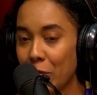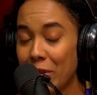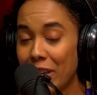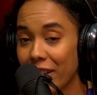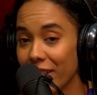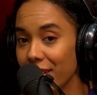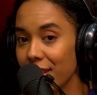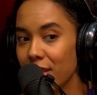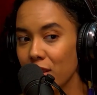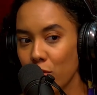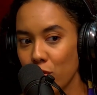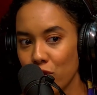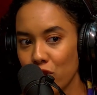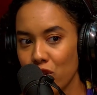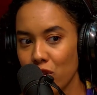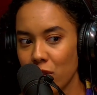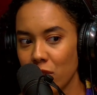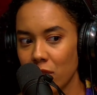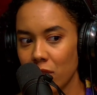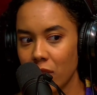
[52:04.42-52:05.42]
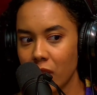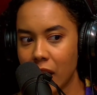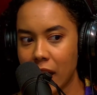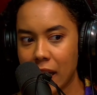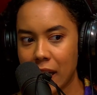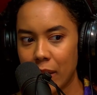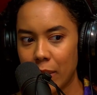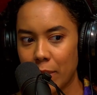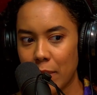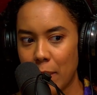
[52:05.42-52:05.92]
me on social.
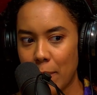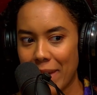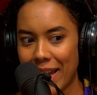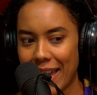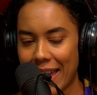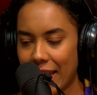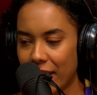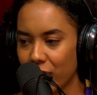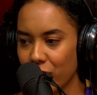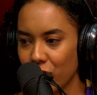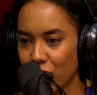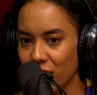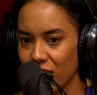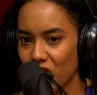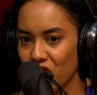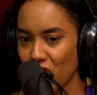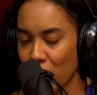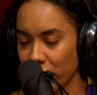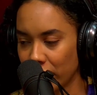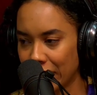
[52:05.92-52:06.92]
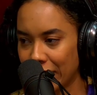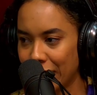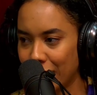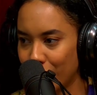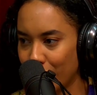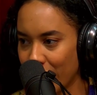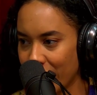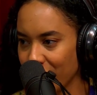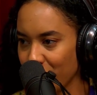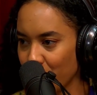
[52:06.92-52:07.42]
My handle is Charlene
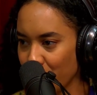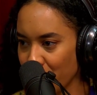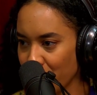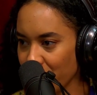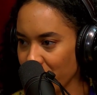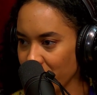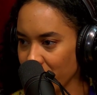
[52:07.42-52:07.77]
Westbrook.